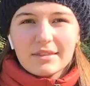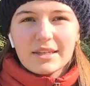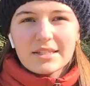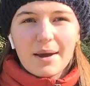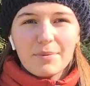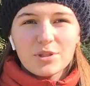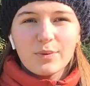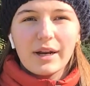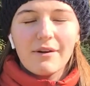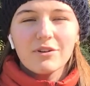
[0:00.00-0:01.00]
This happens
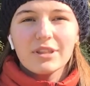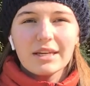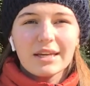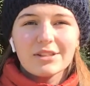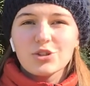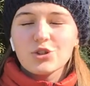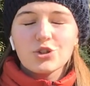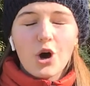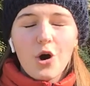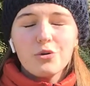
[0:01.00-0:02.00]
when everything gets
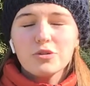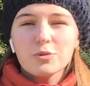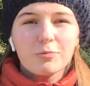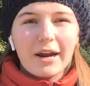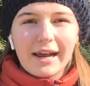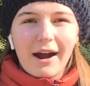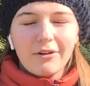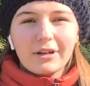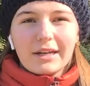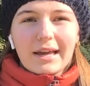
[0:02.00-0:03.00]
so spread
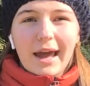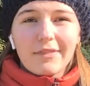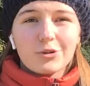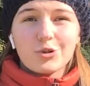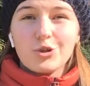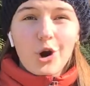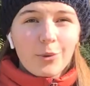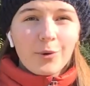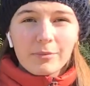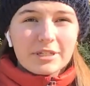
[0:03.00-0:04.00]
out and there's no
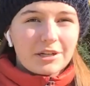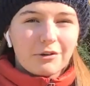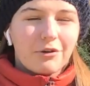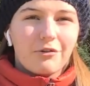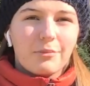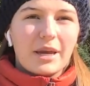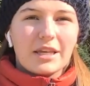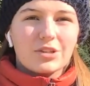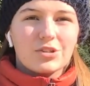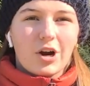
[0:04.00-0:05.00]
more material for
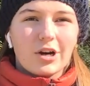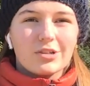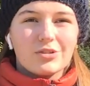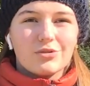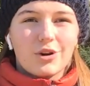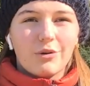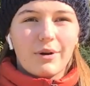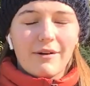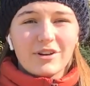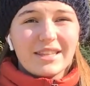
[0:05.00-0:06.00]
making stars, so
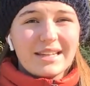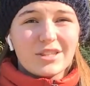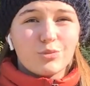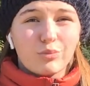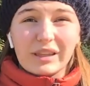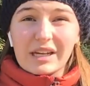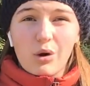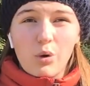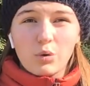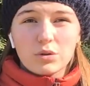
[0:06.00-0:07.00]
everything gets really
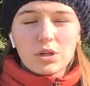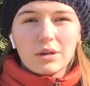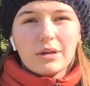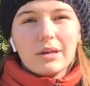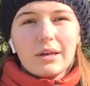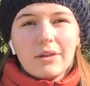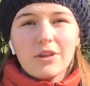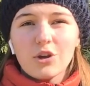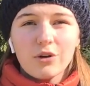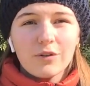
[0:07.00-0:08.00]
cold.
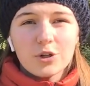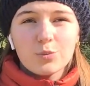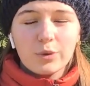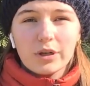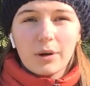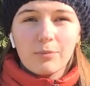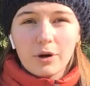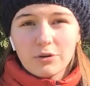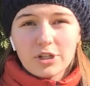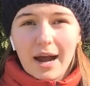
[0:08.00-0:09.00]
The universe would
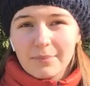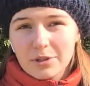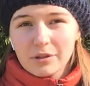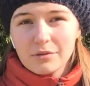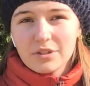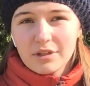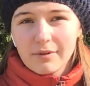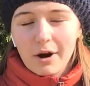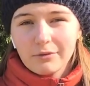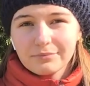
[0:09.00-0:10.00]
approach absolute
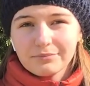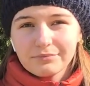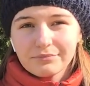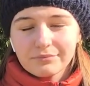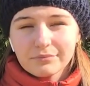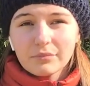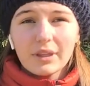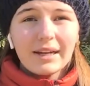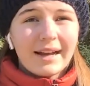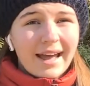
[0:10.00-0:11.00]
zero.
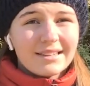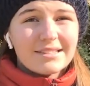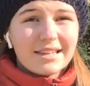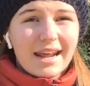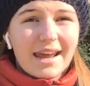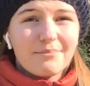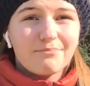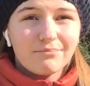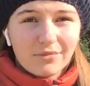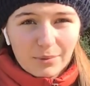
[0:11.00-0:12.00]
Hence the
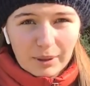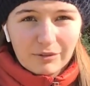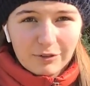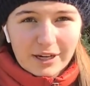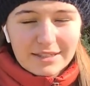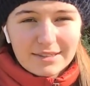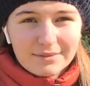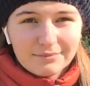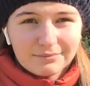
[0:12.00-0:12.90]
name, the Big Freeze.